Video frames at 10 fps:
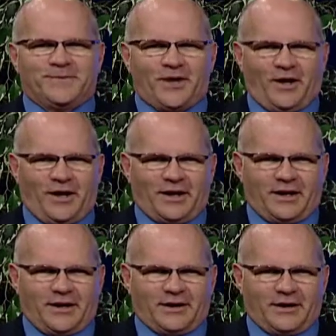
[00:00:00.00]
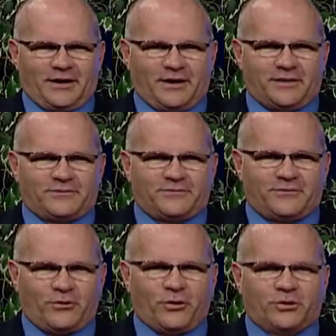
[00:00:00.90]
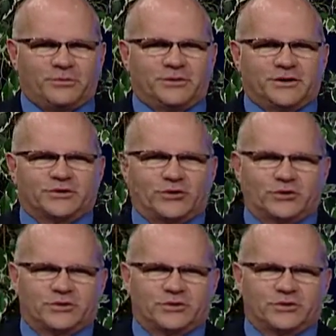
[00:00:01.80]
for the Minnesota